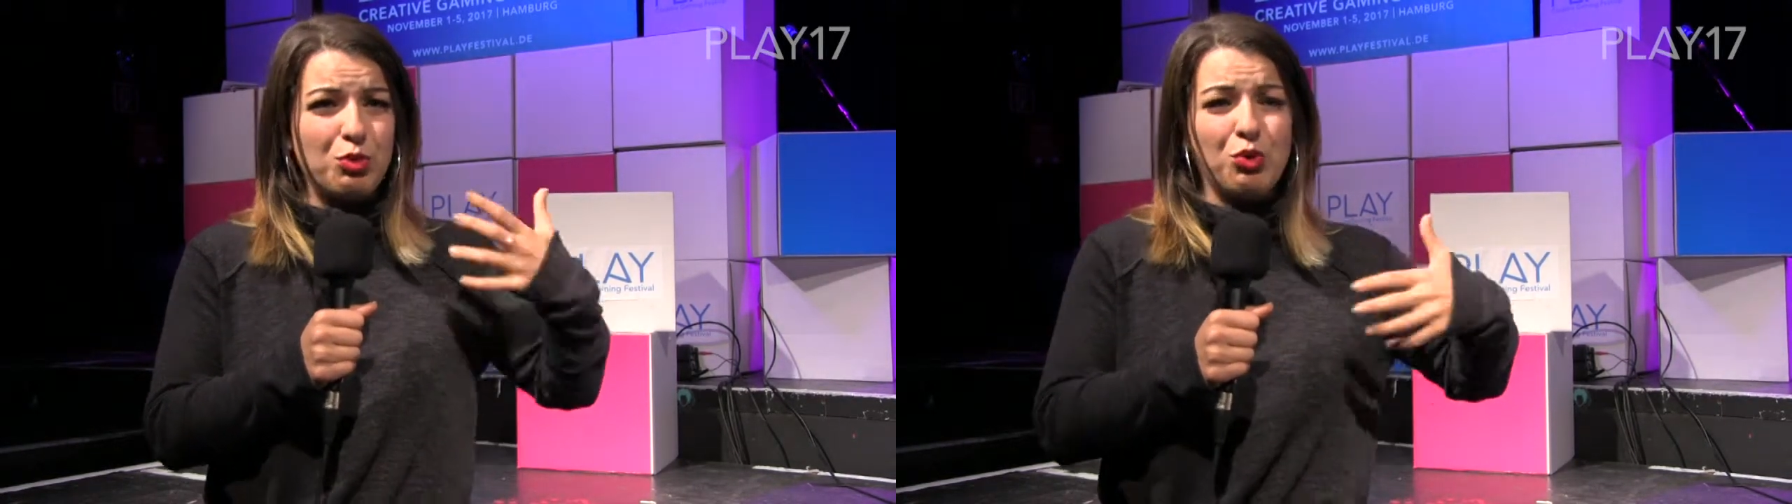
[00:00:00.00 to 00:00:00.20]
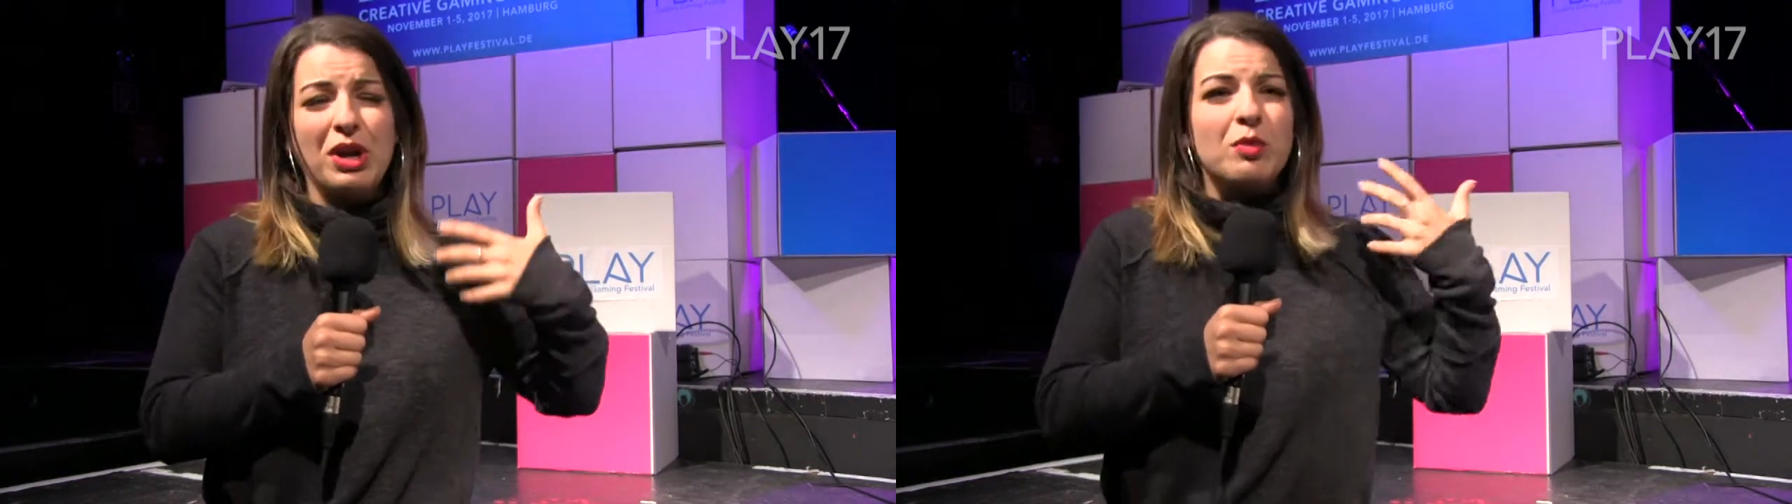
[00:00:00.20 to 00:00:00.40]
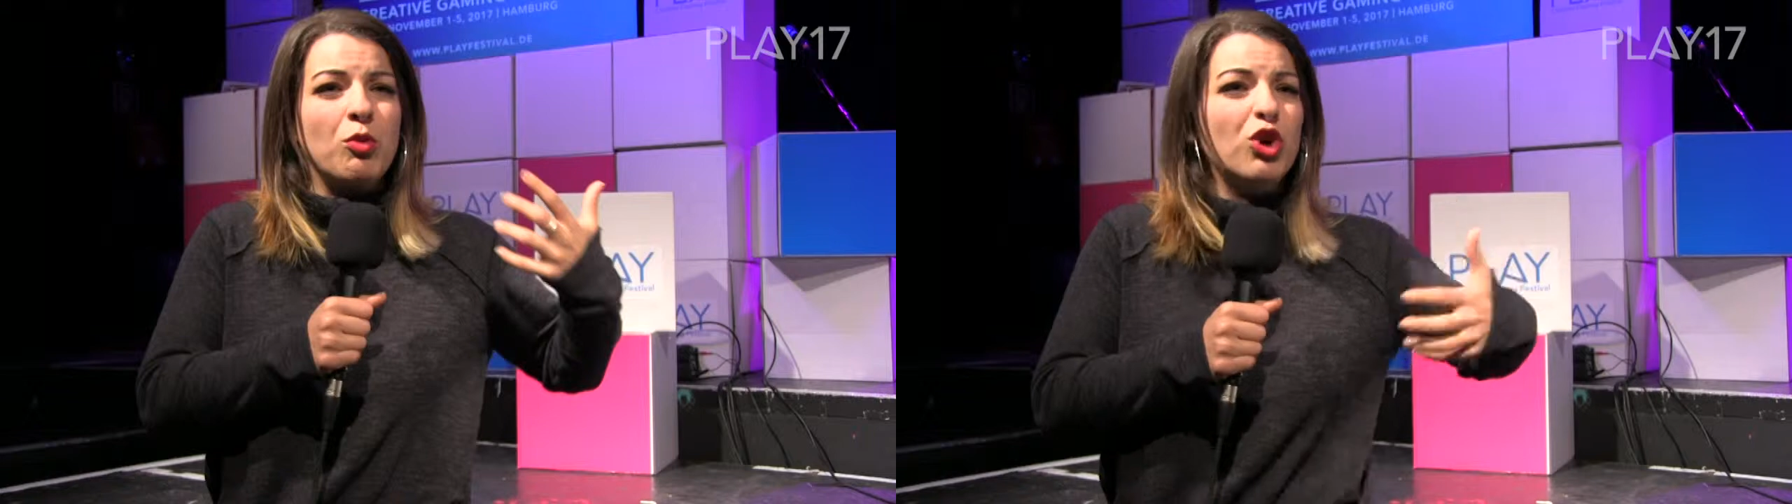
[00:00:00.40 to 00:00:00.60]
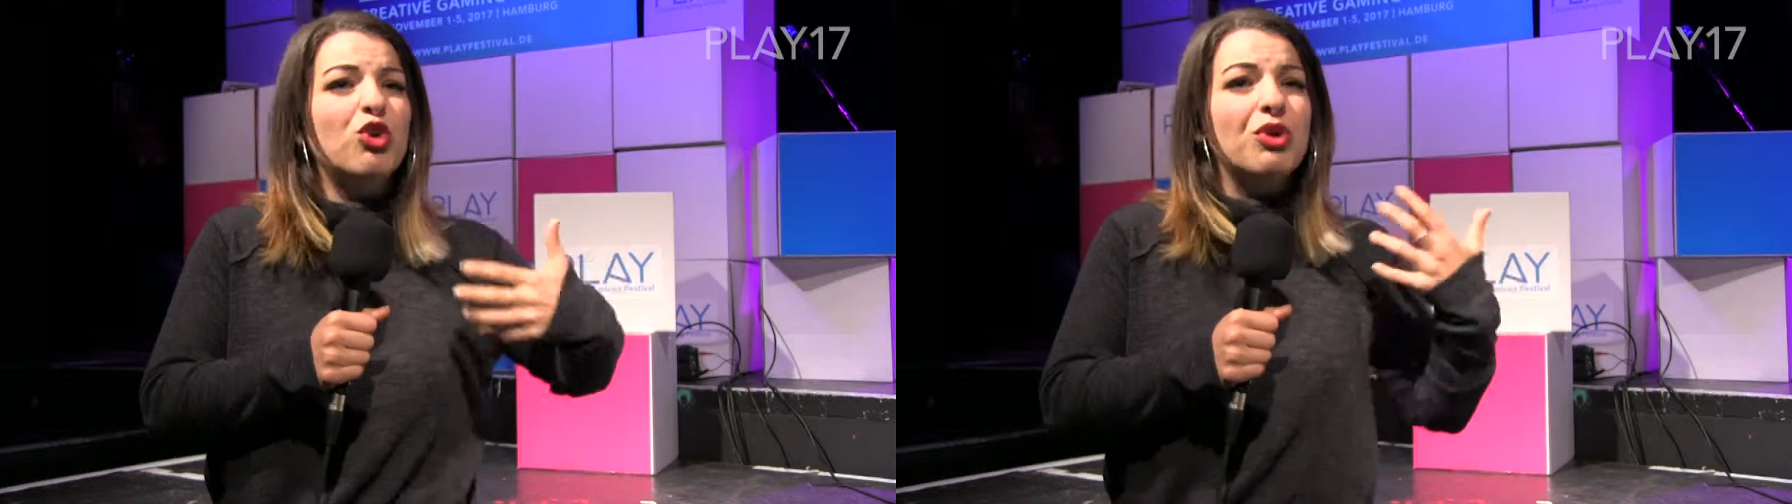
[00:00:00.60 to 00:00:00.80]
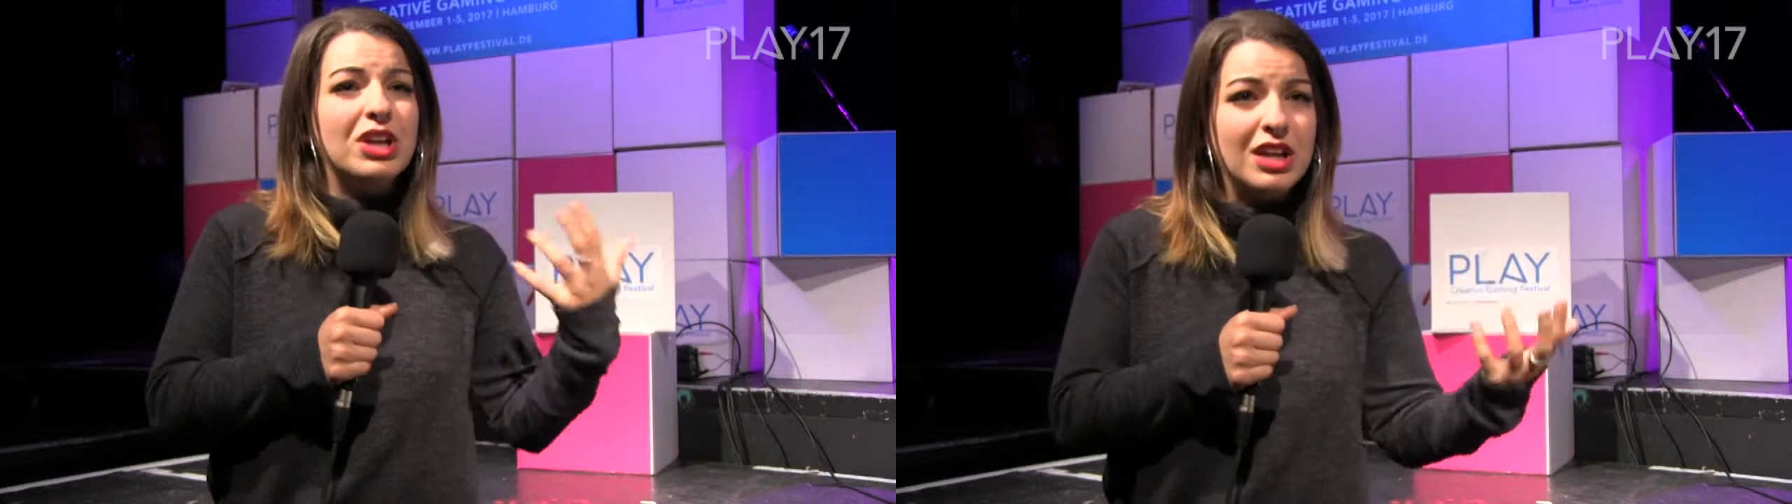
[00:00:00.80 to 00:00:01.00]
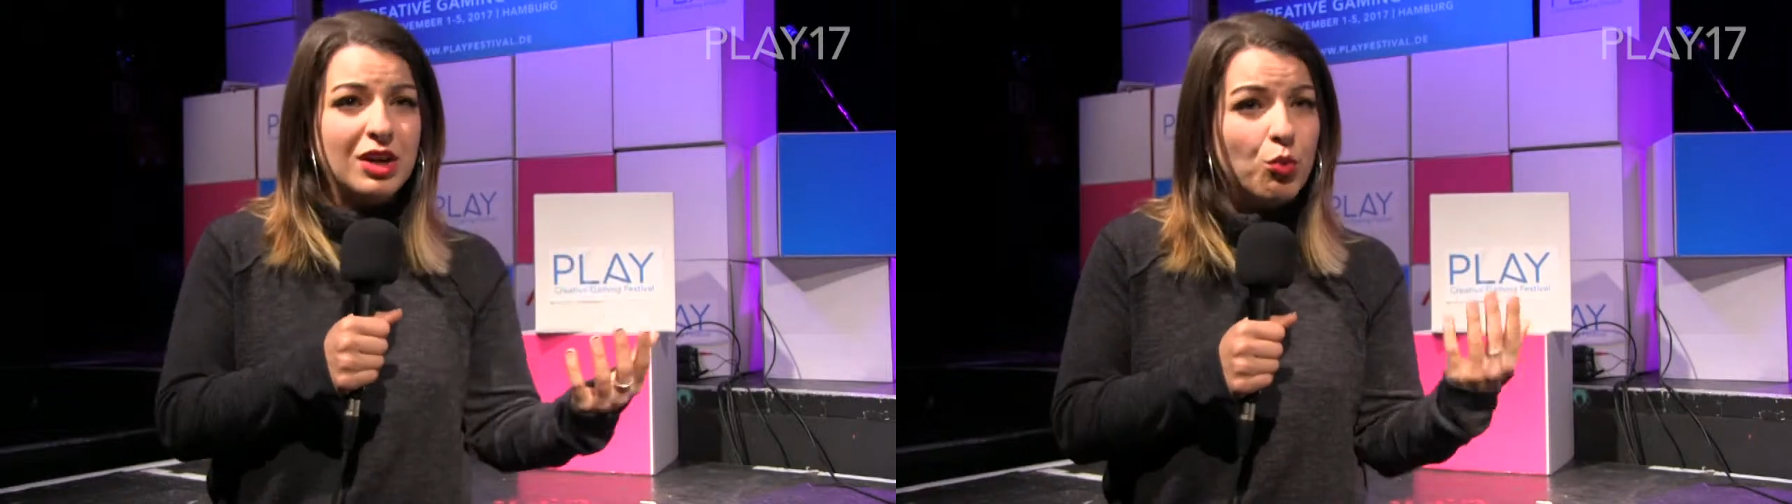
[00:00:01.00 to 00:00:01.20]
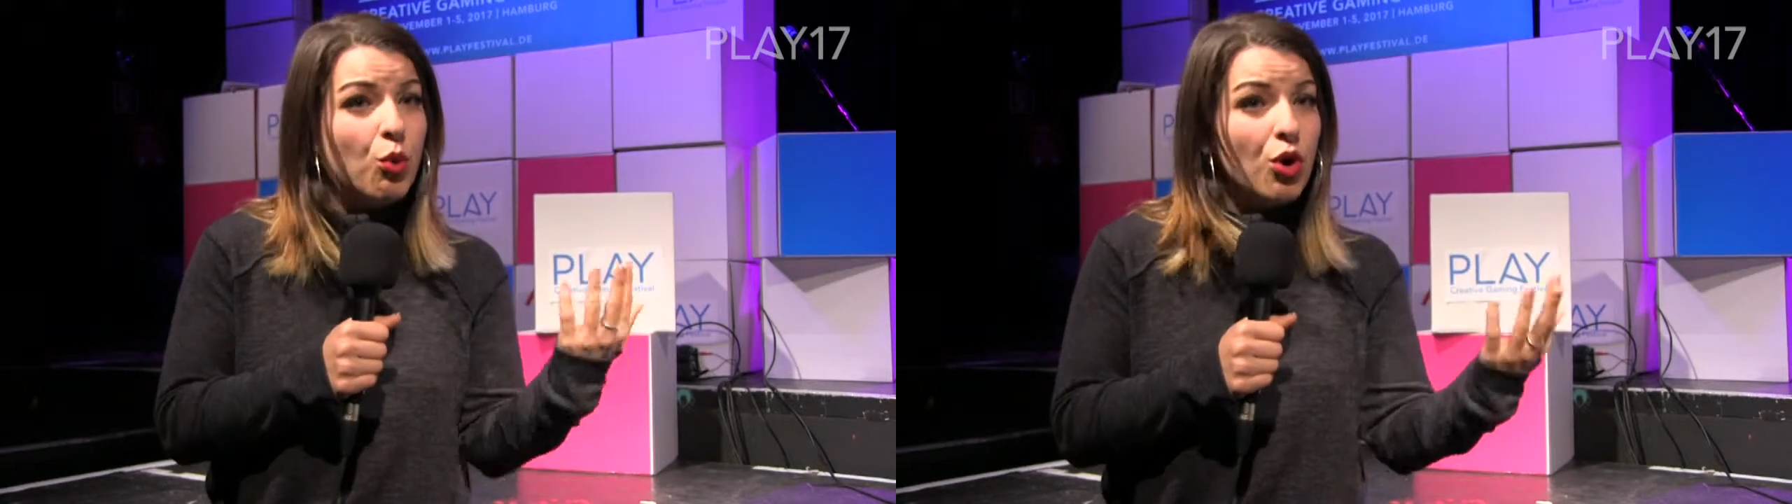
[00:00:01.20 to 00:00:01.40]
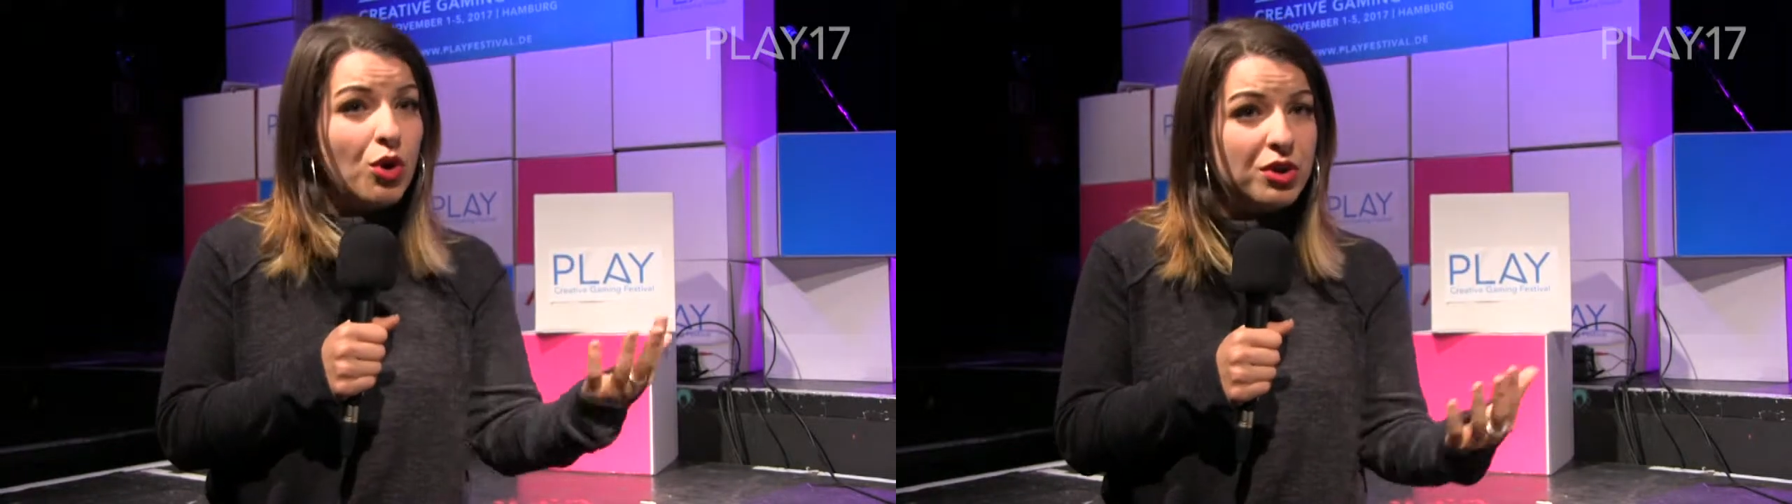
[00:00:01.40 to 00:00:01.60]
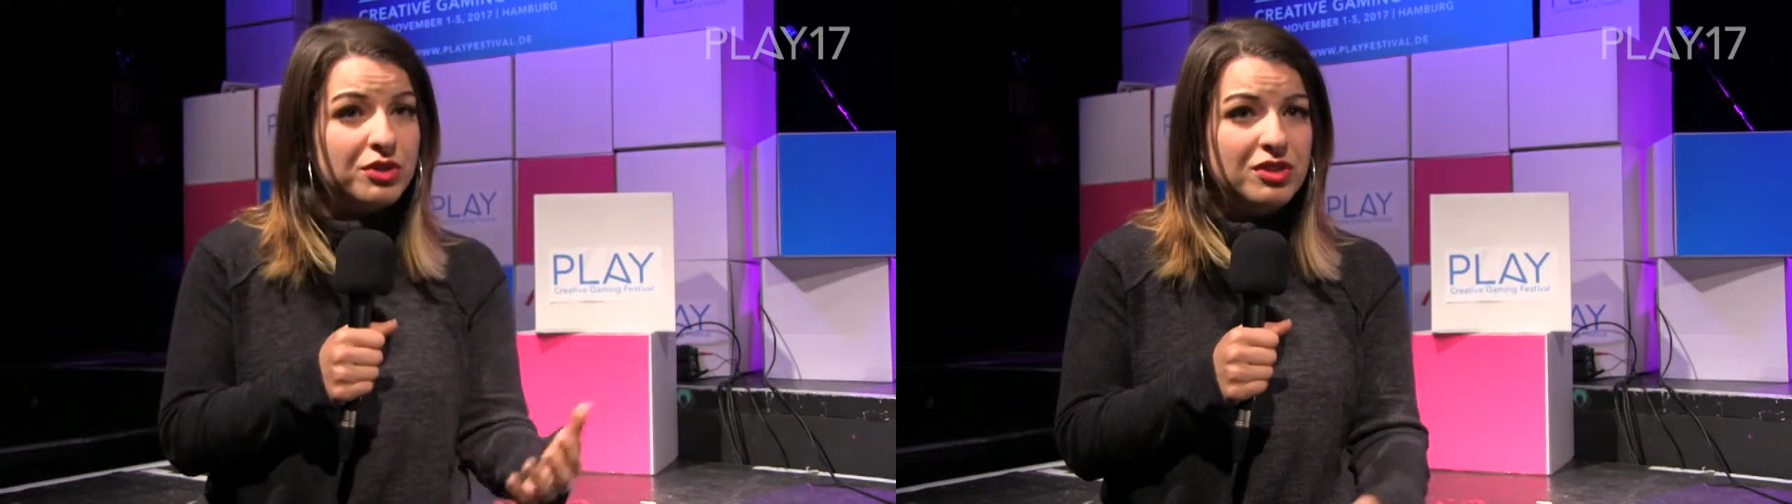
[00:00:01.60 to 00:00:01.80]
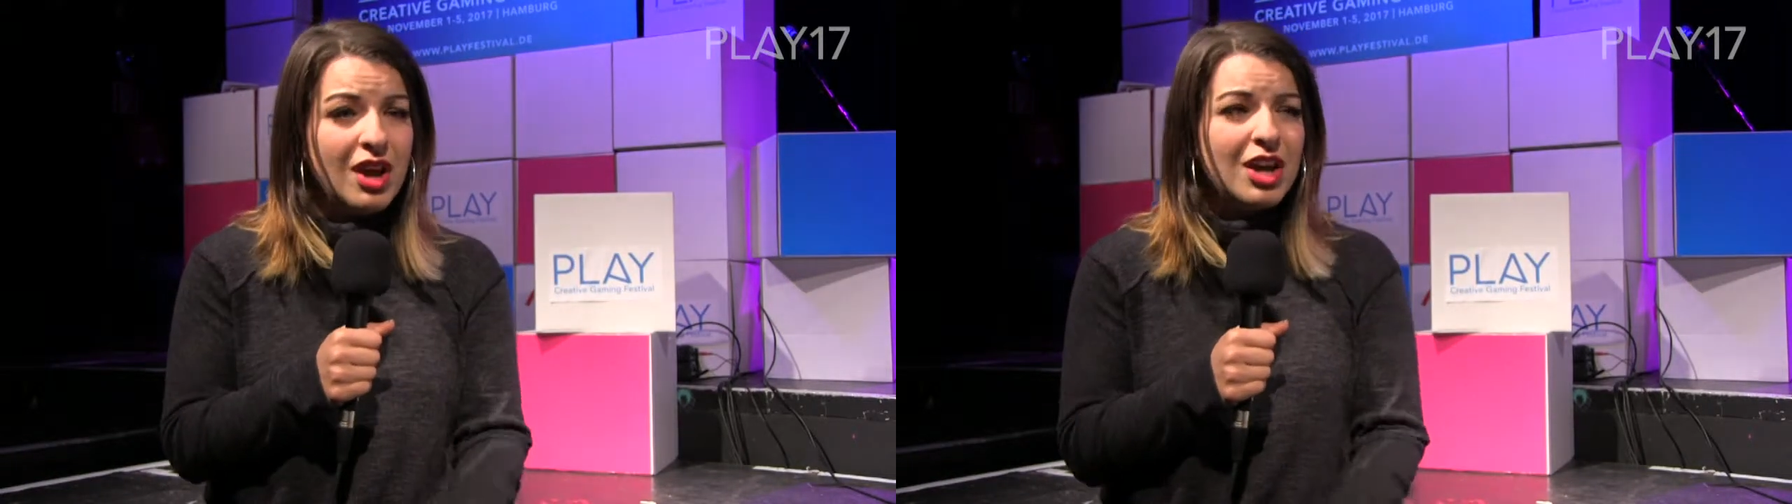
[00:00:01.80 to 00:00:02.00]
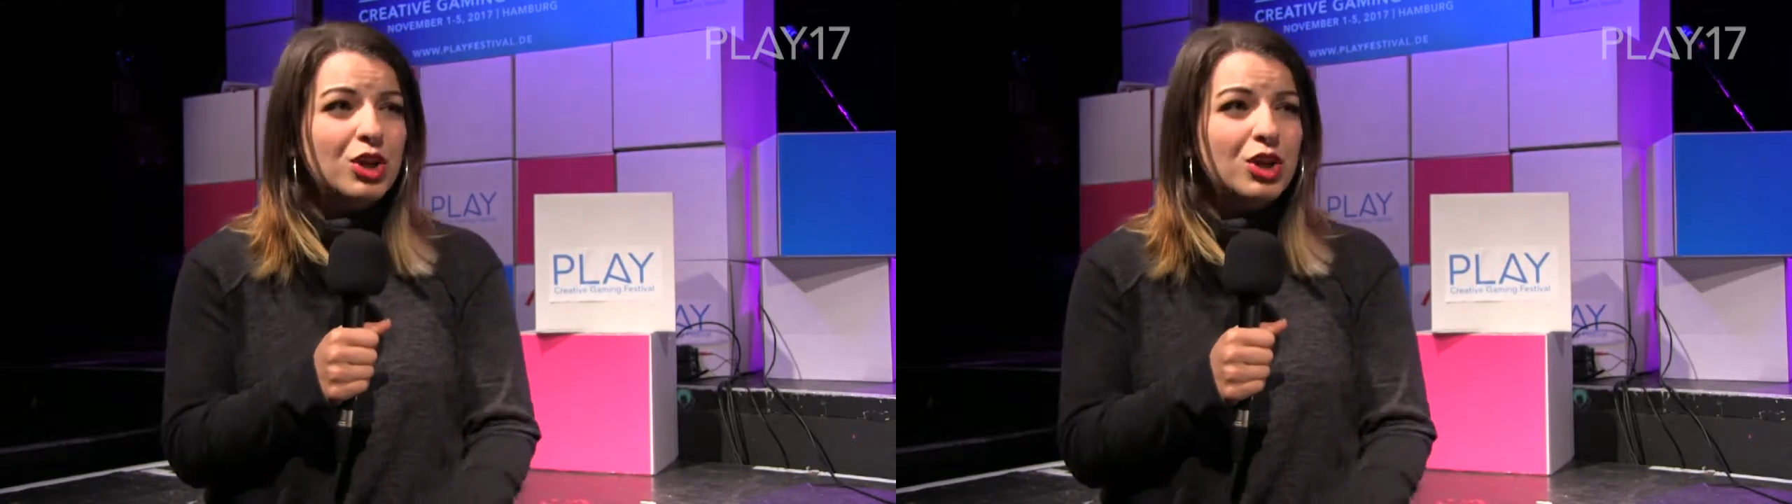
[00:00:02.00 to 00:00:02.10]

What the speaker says: create more gritty worlds.